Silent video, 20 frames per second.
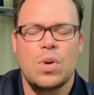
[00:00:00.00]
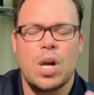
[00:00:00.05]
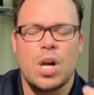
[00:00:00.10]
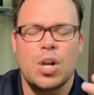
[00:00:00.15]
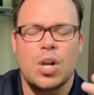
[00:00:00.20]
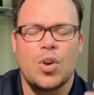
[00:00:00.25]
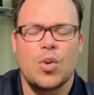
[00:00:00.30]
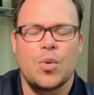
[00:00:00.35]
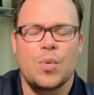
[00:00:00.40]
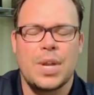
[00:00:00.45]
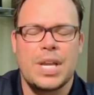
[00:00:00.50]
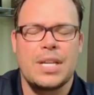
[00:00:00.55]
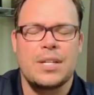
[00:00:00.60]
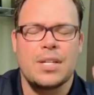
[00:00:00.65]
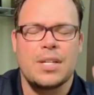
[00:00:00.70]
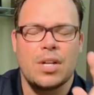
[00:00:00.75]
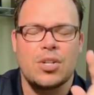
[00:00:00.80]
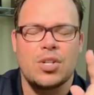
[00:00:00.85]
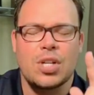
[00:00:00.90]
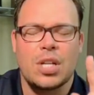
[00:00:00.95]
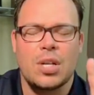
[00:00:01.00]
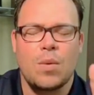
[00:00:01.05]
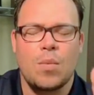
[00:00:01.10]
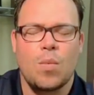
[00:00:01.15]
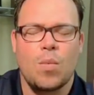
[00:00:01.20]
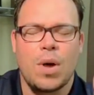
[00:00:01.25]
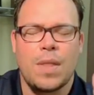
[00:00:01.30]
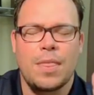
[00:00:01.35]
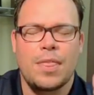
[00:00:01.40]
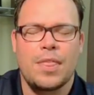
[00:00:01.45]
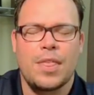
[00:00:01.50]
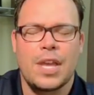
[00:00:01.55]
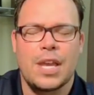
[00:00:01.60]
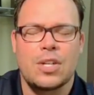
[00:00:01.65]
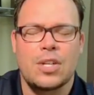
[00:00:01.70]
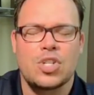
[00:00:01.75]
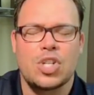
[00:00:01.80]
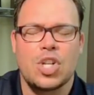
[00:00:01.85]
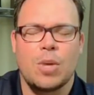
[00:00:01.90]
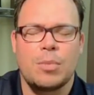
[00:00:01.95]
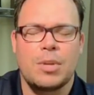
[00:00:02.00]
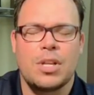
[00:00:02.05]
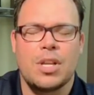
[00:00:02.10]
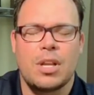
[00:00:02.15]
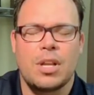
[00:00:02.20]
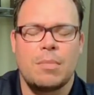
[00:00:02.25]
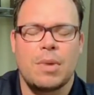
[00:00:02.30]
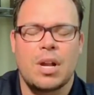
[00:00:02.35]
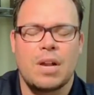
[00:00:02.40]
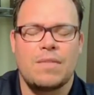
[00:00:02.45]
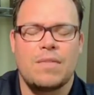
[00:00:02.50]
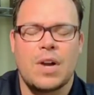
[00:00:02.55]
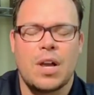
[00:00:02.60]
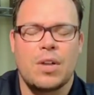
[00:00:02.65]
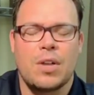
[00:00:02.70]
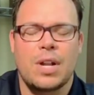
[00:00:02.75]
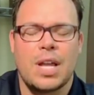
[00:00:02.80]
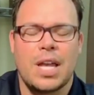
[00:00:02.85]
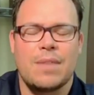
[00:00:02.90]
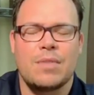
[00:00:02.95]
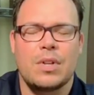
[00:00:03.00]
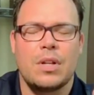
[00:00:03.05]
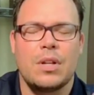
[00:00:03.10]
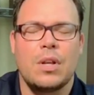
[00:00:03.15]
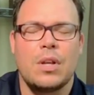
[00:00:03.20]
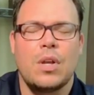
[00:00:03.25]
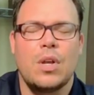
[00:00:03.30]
agree touching the one thing, it shall be done by our Father in heaven.